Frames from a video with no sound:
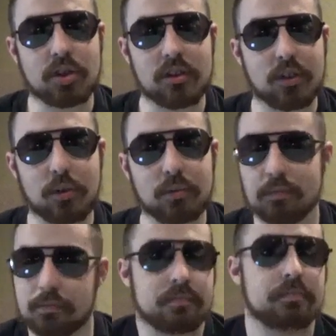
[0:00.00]
so
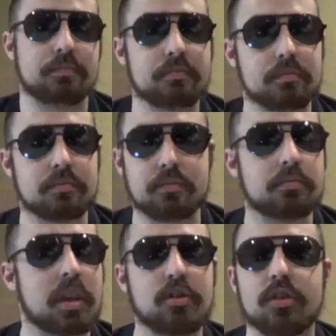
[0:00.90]

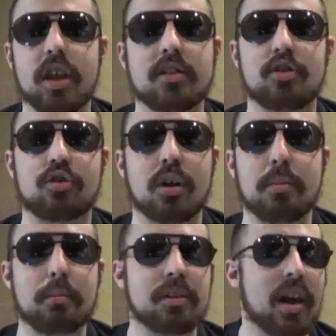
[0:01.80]
they just had to scrub
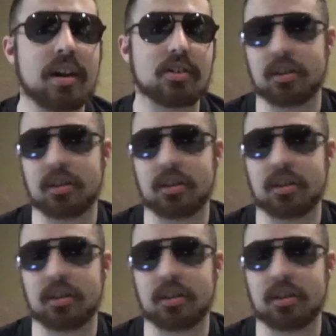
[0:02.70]
him entirely.